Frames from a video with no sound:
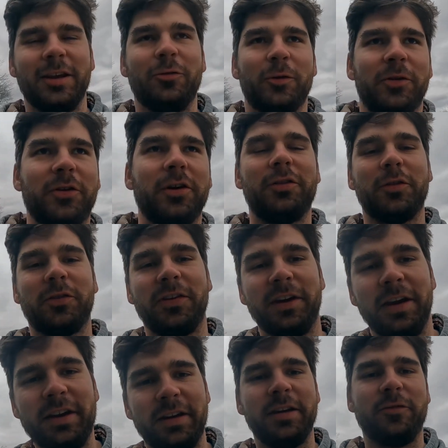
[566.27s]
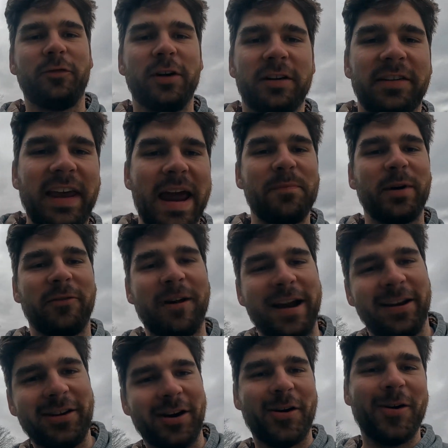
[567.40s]
It was good to see the first camper
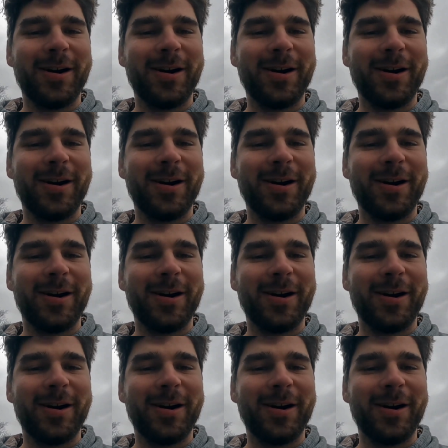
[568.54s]
van though.